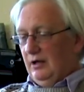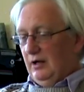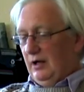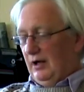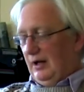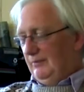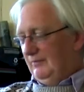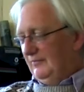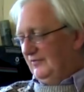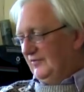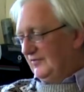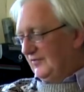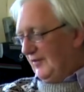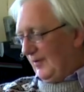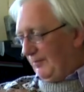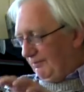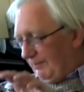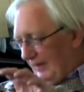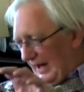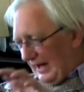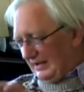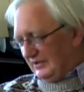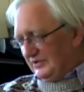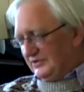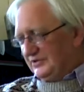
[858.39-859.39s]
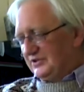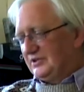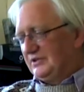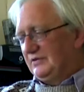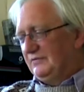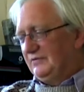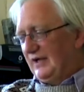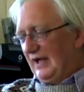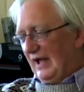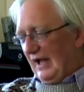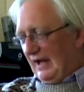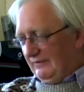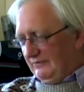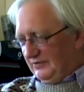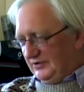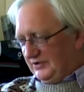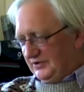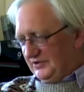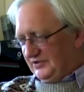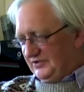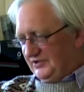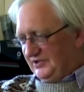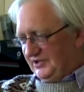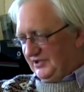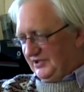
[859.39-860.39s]
The balance of the
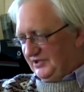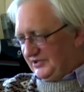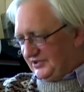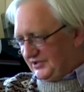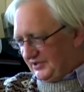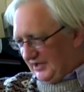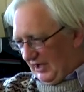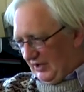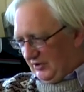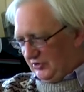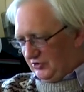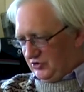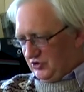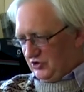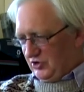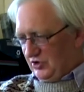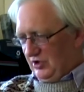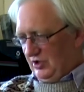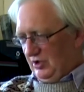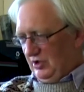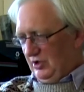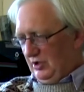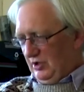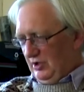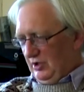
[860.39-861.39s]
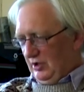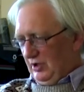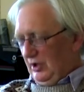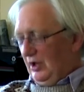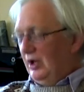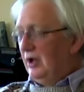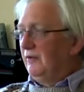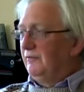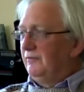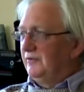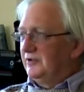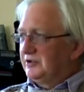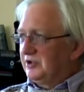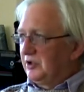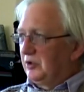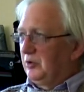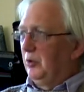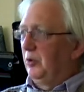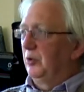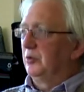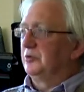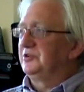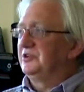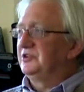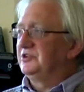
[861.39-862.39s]
evidence is such that a
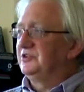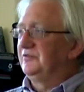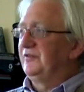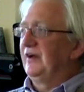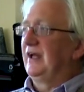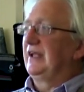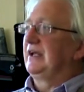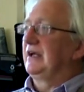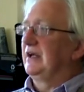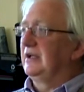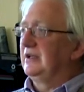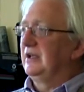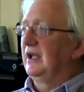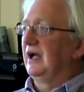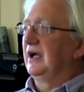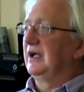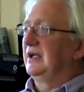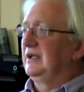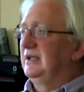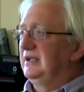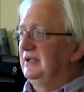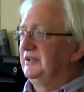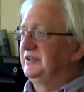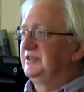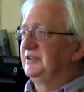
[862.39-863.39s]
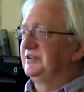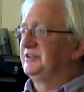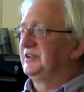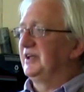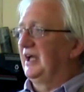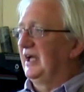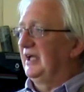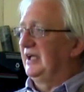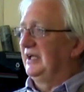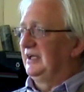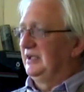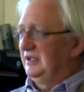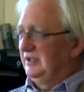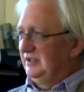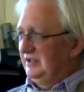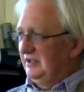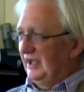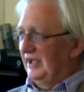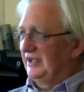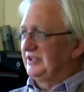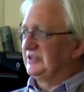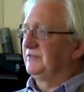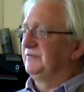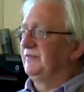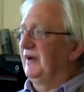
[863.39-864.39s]
court is very unlikely to say,
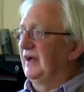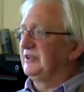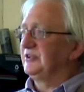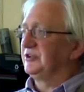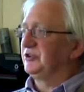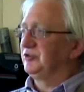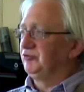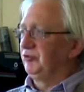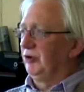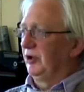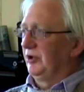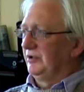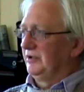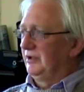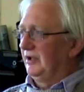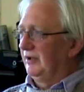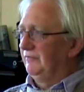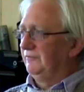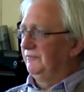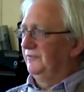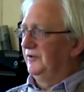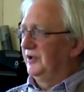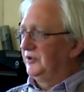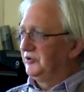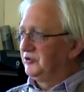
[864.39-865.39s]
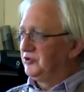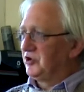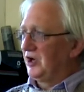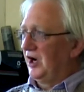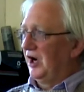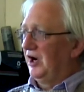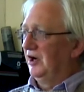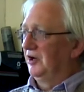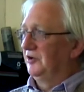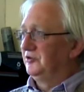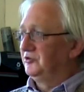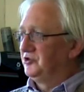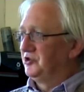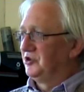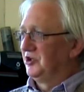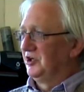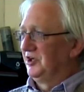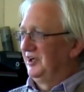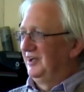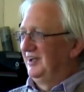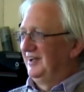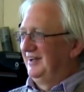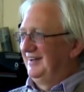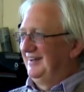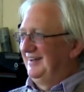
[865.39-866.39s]
yes, that's strong enough for a charge,
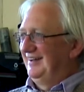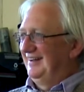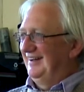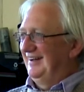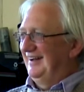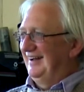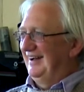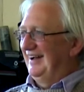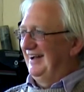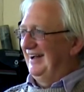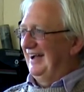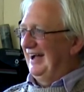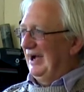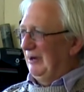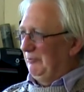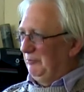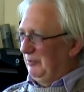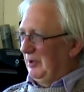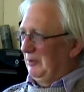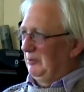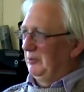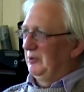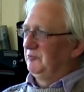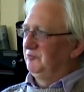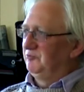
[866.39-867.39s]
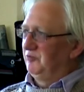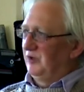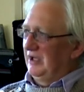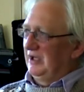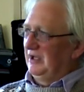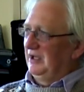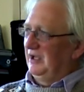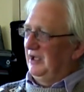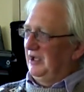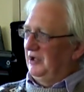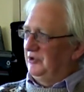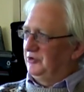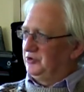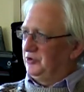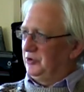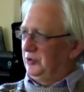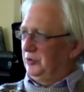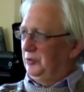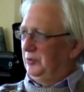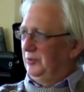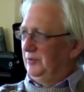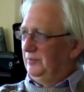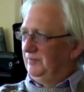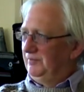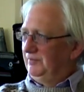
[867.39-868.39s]
and we will
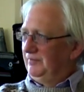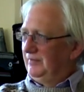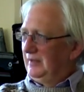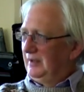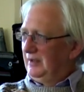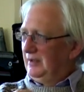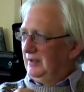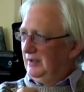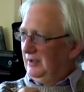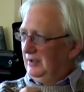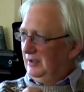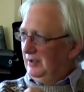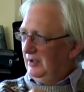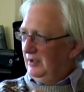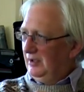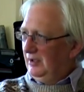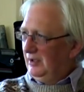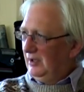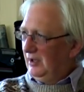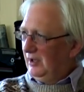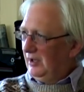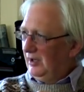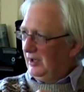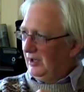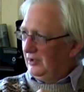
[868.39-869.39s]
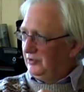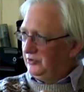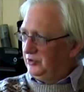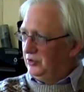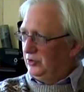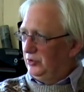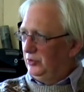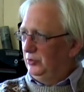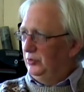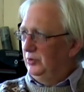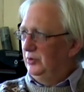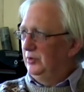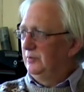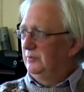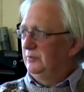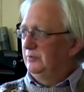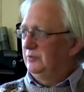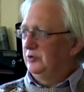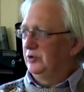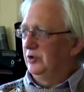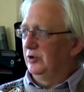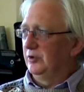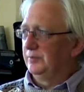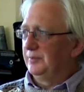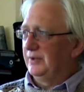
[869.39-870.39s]
reissue a new
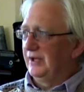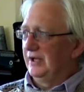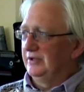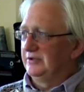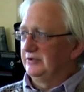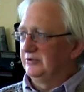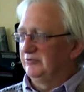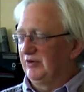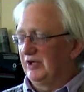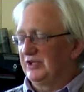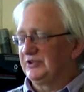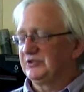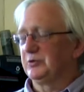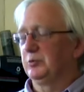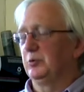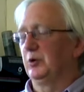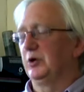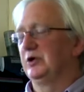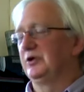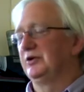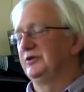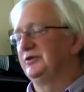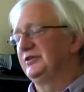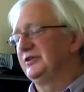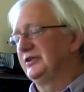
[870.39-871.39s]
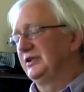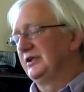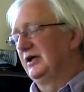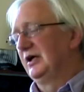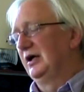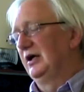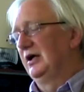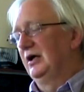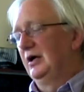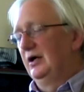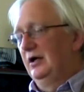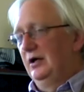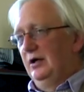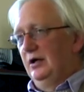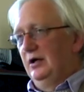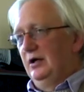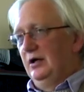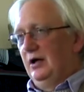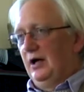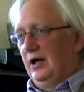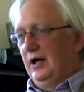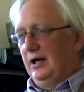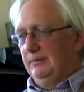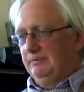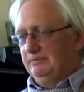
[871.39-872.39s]
European arrest
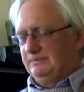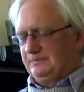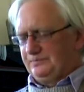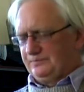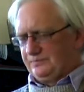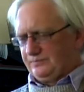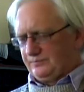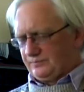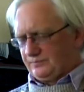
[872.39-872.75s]
warrant.